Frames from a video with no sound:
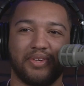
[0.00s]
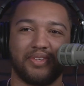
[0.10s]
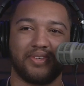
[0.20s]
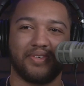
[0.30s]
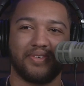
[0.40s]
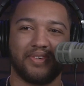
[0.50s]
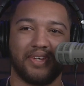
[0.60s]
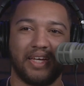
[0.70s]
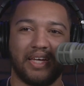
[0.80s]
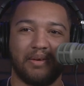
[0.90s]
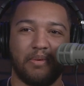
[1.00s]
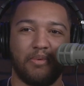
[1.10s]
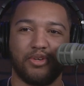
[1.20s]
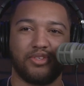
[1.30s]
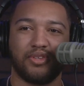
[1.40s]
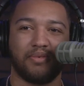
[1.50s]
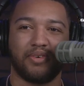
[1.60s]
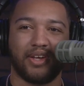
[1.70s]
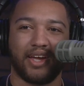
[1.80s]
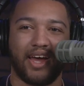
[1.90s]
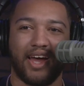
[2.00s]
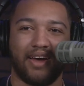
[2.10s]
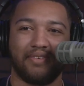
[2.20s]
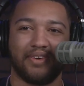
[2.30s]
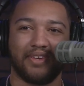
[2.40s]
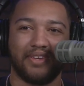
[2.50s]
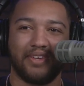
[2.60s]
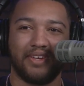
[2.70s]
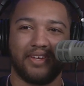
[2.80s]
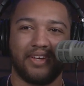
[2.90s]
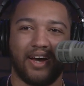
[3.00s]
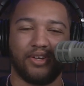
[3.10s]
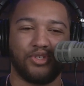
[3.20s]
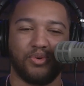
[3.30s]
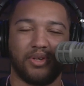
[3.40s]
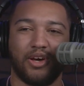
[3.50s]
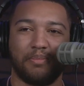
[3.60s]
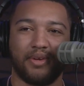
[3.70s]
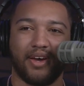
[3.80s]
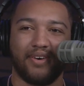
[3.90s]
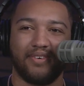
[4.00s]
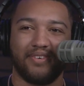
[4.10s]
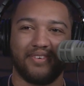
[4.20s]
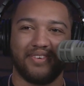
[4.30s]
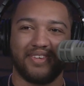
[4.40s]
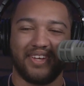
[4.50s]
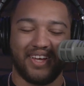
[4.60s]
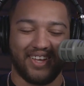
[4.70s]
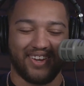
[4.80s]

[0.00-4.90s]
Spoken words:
good, too. But most of them are like, I'm good. I'll just do it to help you out. You